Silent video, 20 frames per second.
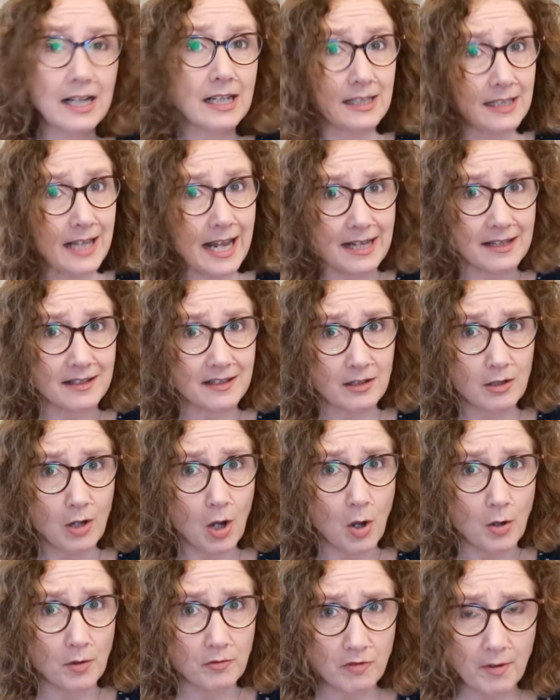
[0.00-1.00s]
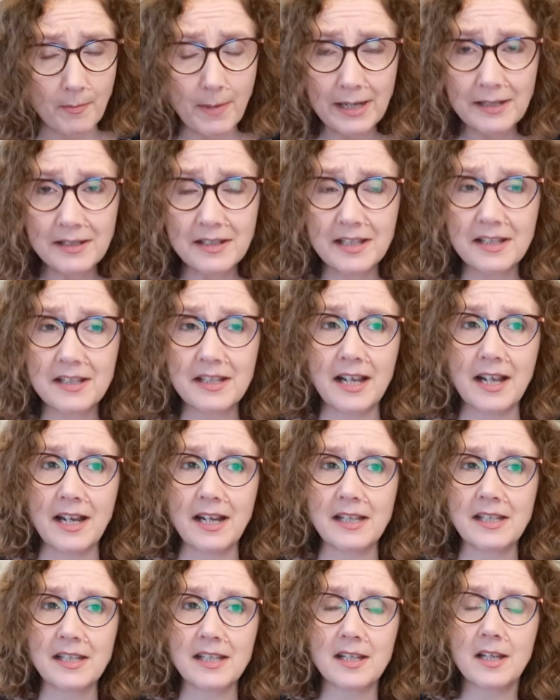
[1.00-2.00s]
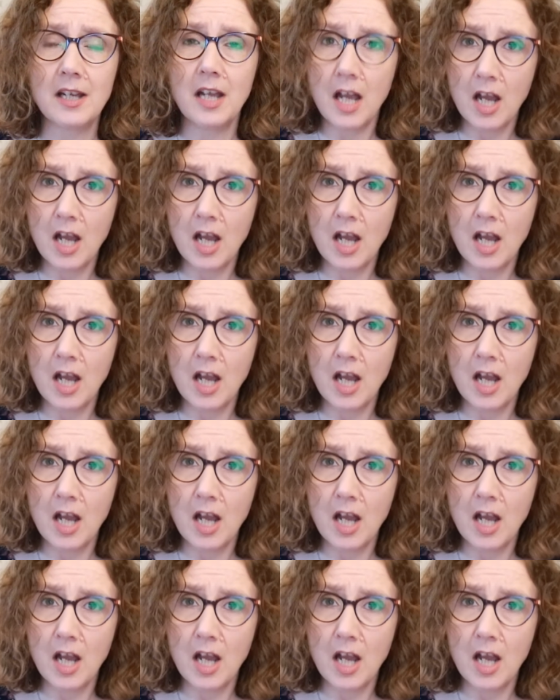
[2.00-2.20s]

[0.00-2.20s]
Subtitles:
Let's not romanticize,